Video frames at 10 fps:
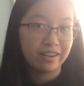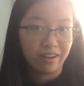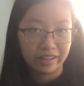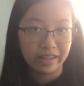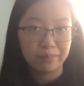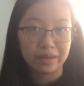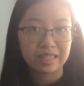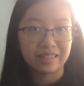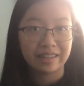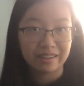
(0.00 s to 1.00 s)
all 8
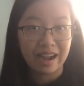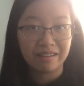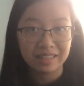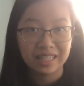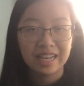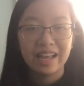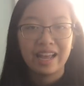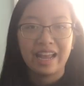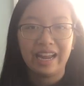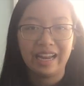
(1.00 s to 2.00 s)
books that are out,
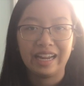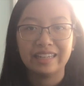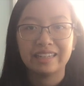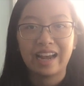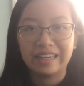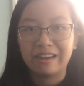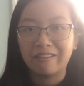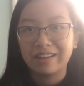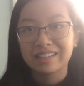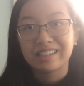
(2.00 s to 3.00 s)
and I
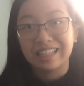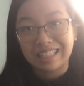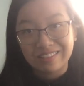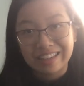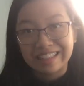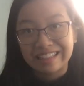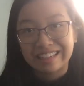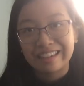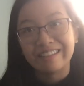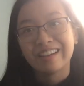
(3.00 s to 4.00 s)
know what's in each one.
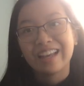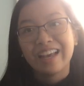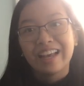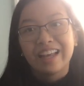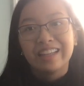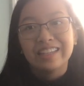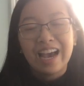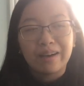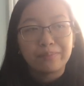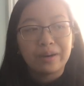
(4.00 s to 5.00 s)
So
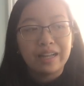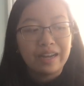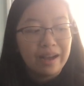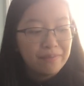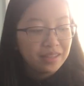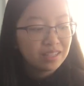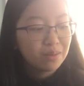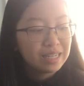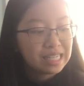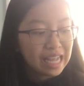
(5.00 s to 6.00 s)
yeah, but this
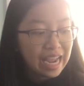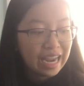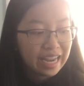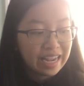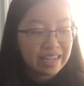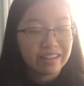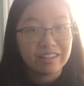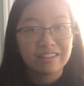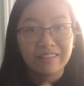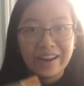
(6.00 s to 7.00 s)
was a
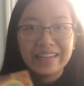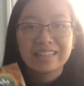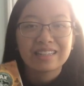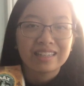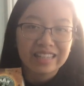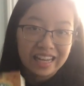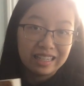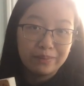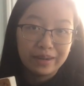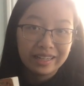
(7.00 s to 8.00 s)
great
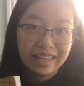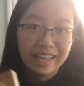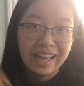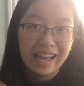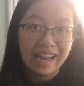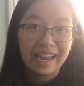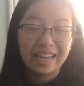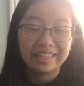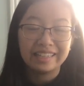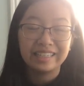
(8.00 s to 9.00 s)
second book,
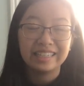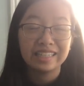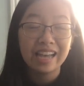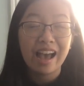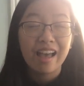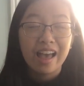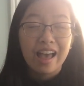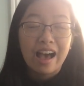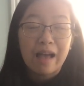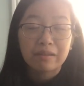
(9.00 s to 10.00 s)
and yeah,
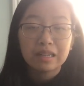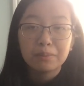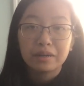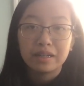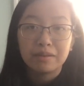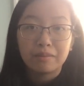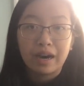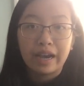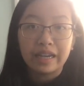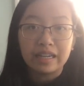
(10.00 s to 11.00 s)
I'm gonna put
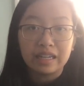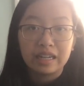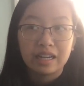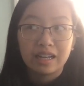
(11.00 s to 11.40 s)
my